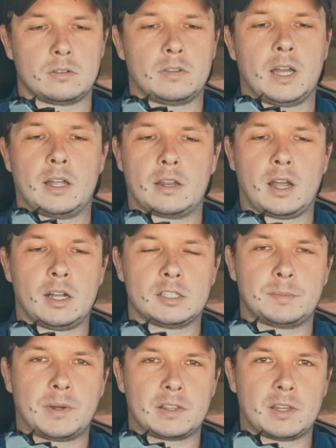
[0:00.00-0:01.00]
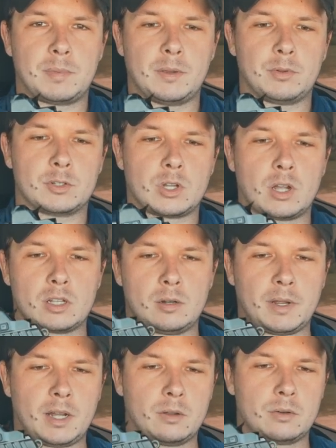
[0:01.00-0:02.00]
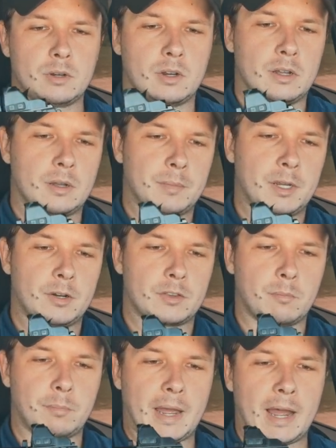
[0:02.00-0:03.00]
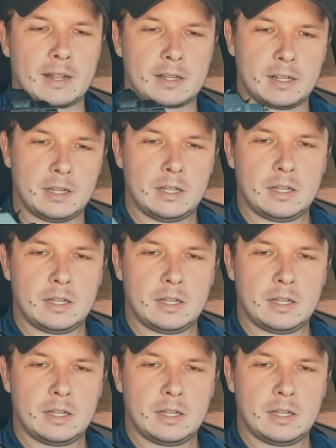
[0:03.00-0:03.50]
That hot spot that people are talking about here at the back,